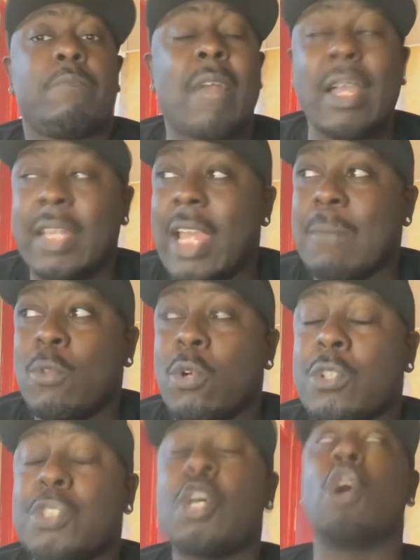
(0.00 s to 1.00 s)
That game
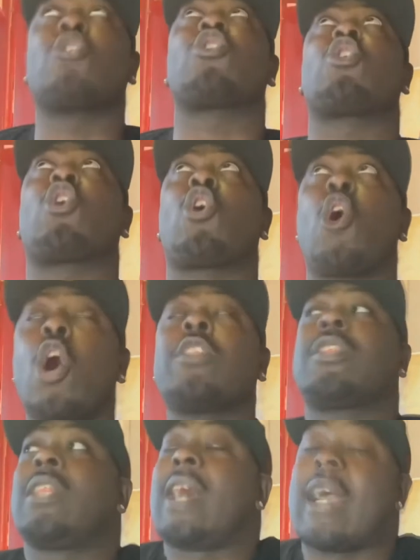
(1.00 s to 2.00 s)
looks
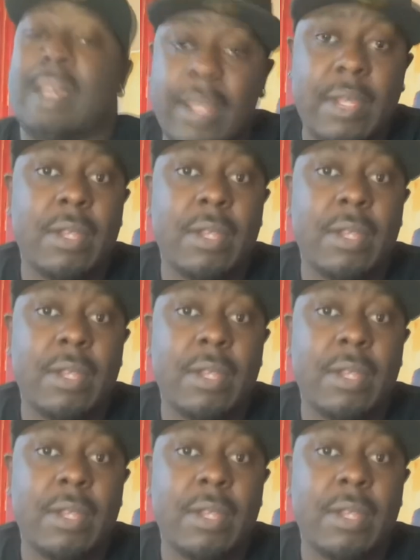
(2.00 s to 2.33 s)
godlike.